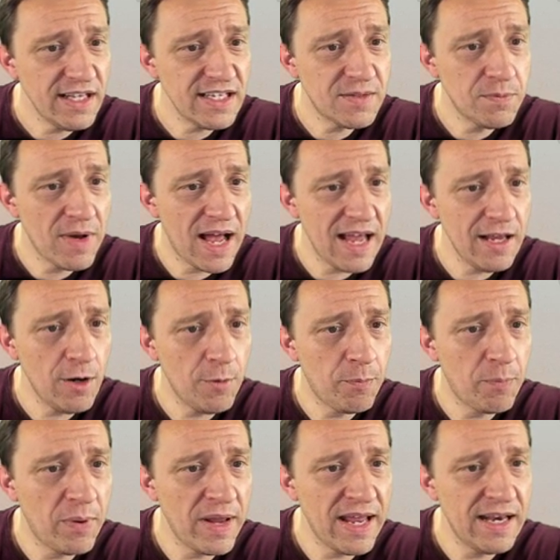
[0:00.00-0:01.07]
is my
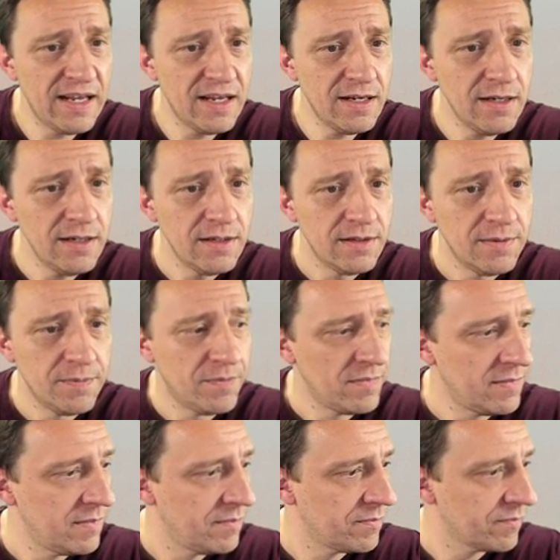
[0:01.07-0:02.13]
opinion?
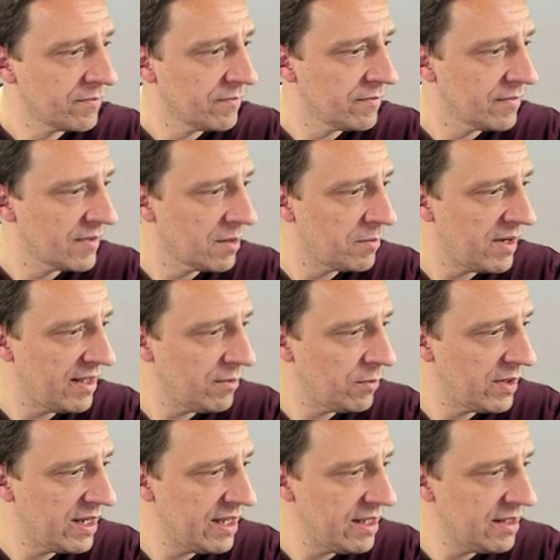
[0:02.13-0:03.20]
By the
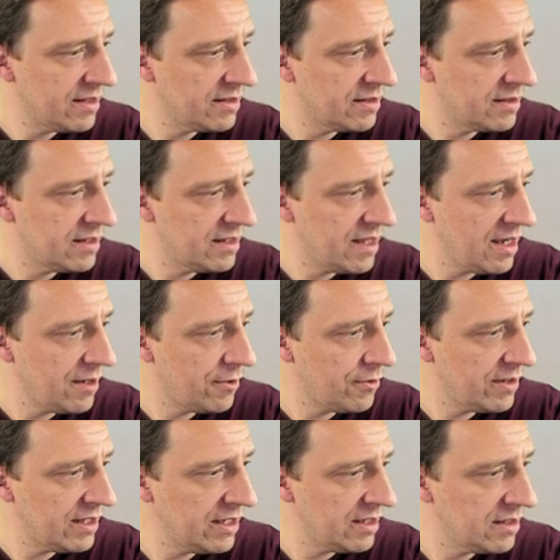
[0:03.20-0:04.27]
way, did I
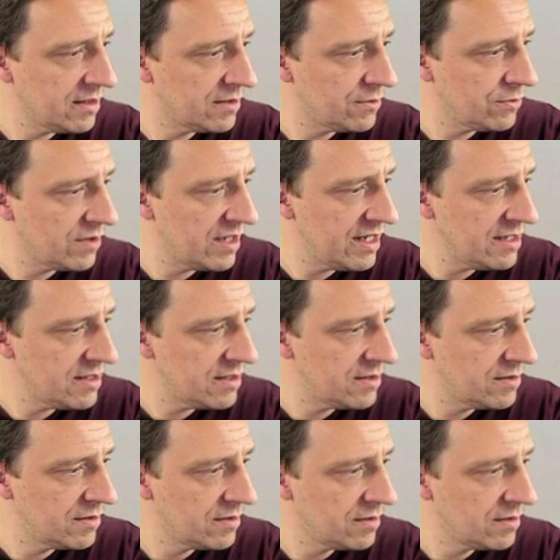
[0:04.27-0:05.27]
already do this?